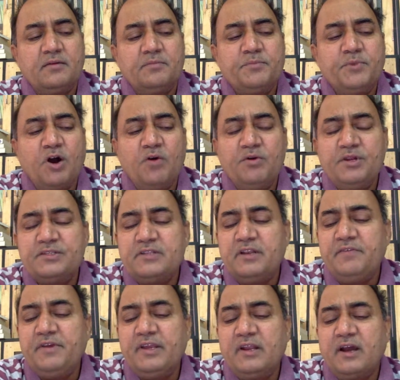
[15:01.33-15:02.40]
Brown is
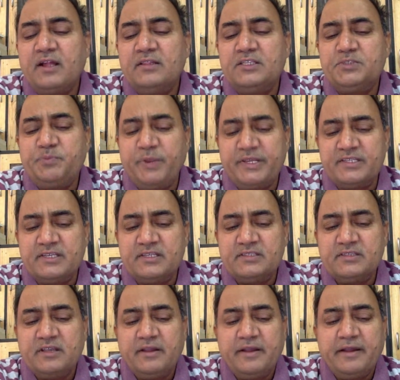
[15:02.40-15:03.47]
living in all these places
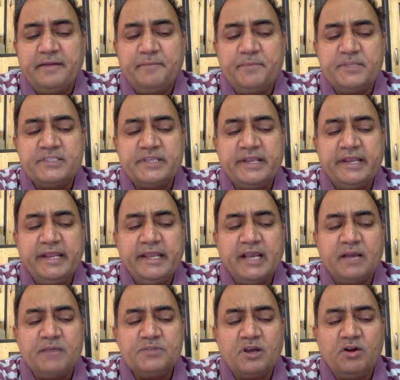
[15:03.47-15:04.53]
basically
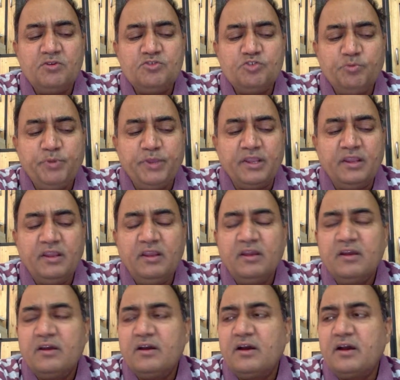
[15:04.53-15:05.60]
comes out to be
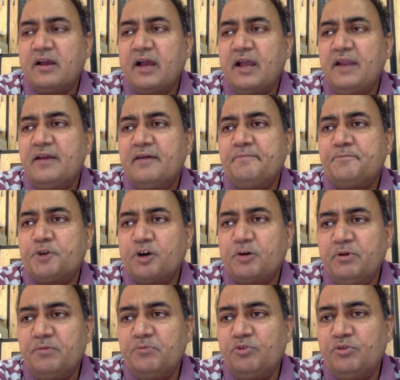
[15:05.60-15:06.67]
a kind of
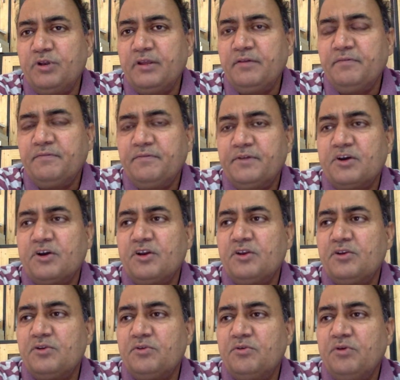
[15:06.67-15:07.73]
problem only according
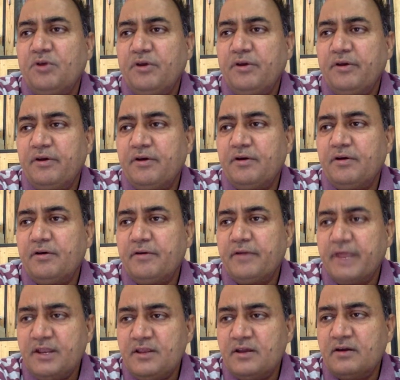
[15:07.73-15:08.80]
to
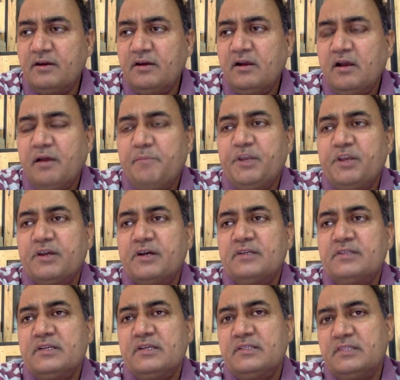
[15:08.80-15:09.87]
Gettier,
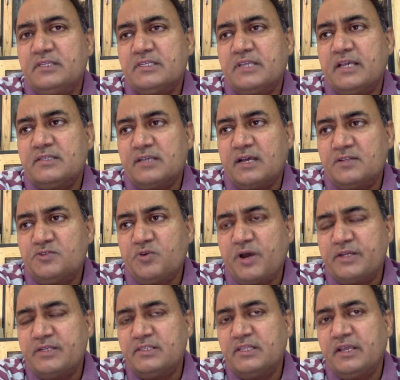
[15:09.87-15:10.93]
because in this case also,
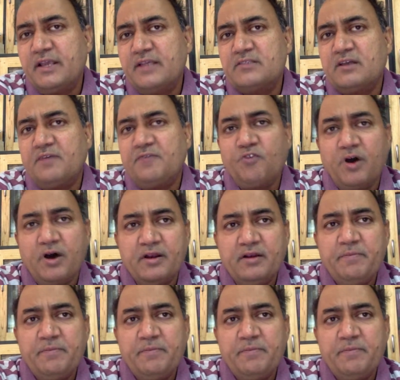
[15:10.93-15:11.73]
as in the case of one,